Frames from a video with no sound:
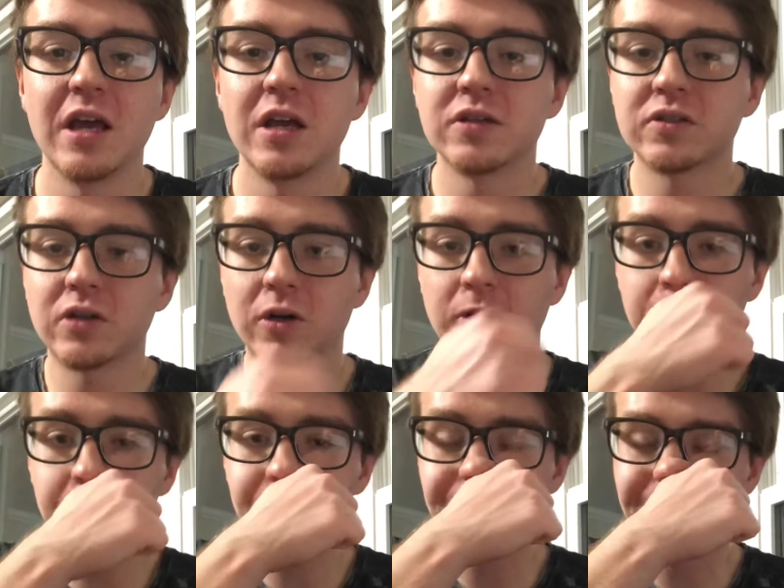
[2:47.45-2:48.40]
So
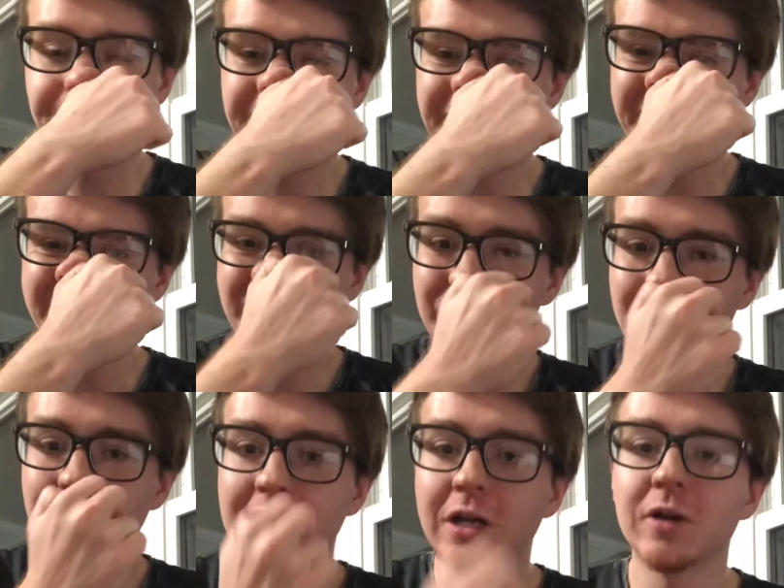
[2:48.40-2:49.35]

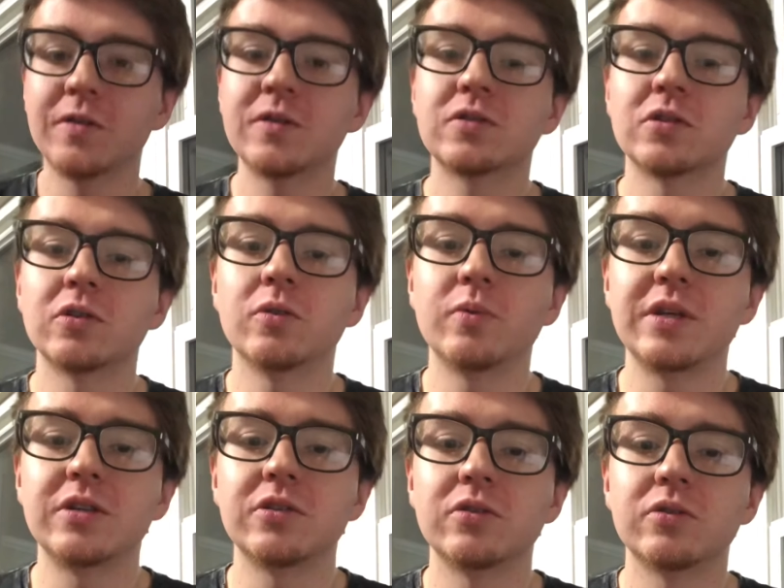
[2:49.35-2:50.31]
here at the zoo, we
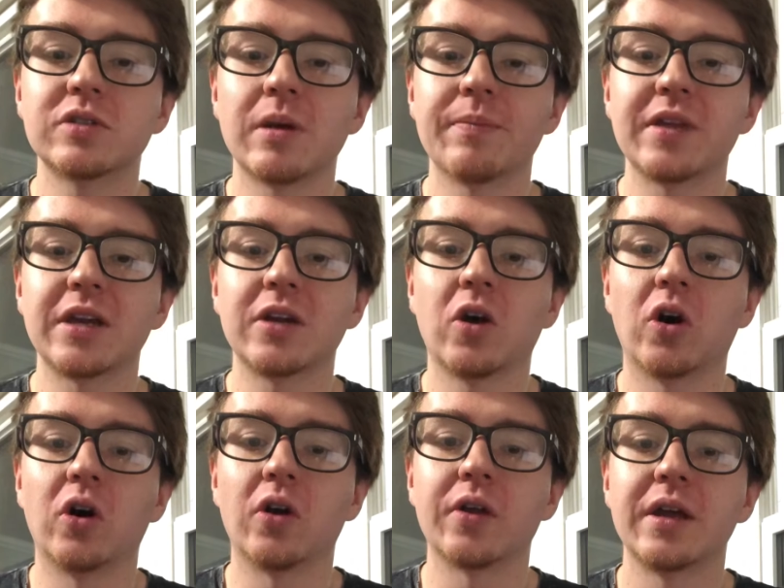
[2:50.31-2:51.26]
do something
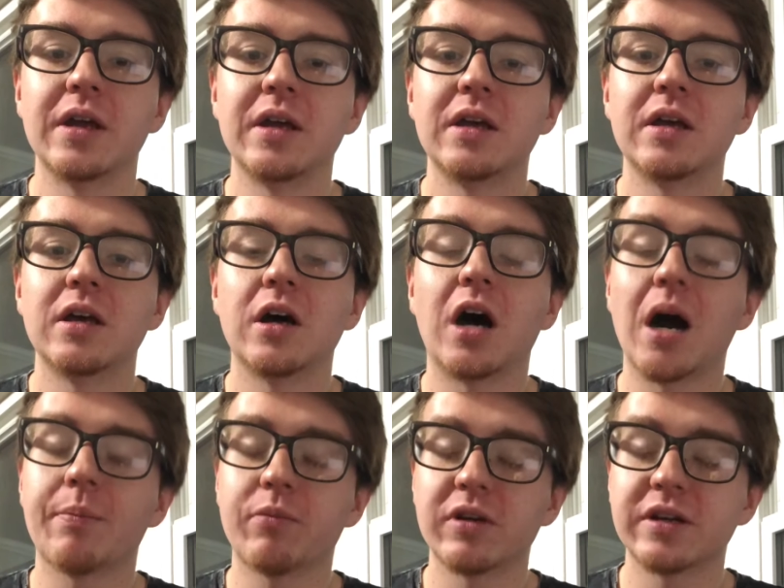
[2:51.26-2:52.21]
called
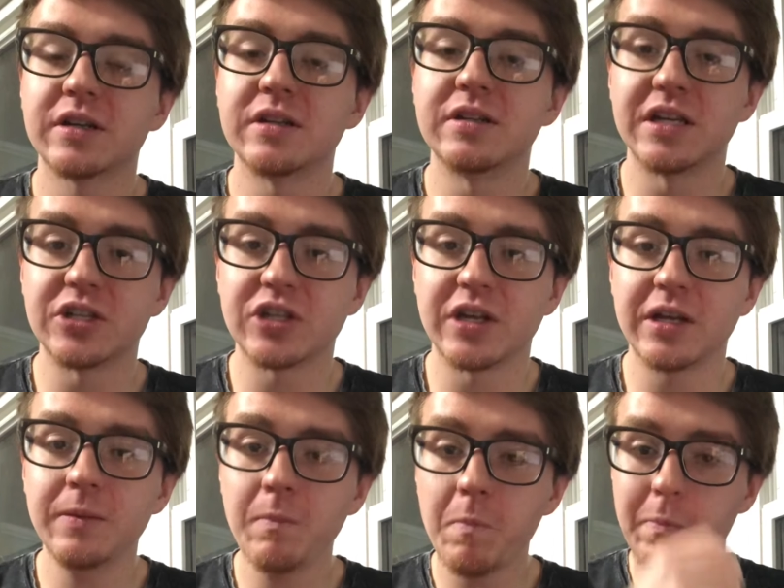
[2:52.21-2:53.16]
operant conditioning